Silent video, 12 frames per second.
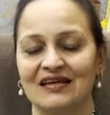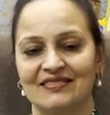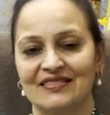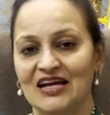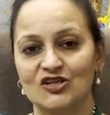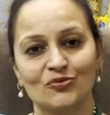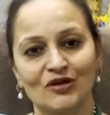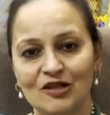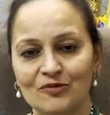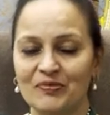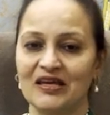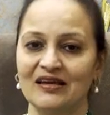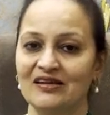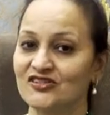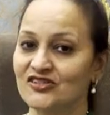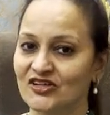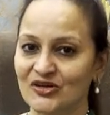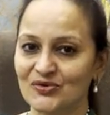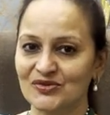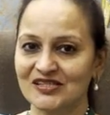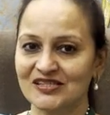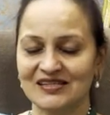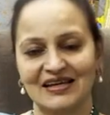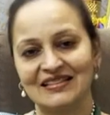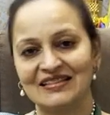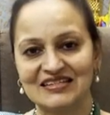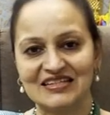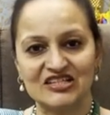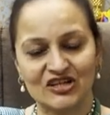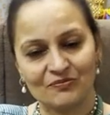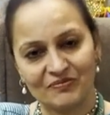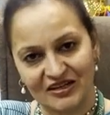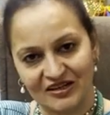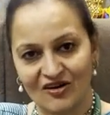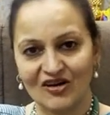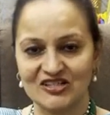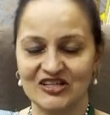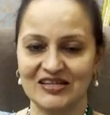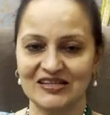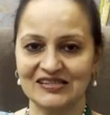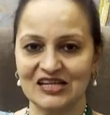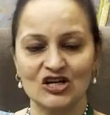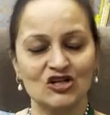that will be introduced in the teaching pedagogies